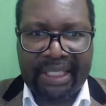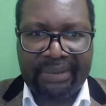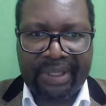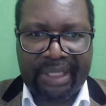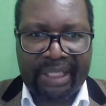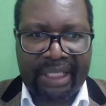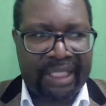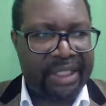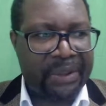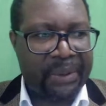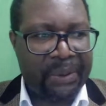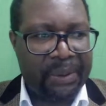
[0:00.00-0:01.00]
I've got an
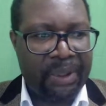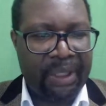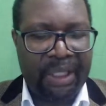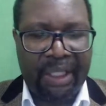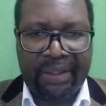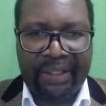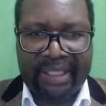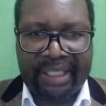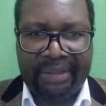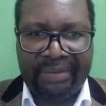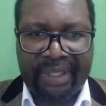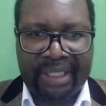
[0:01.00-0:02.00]
article that
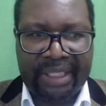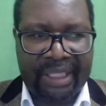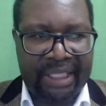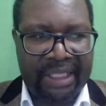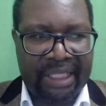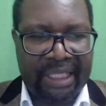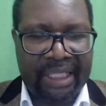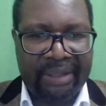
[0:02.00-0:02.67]
I've written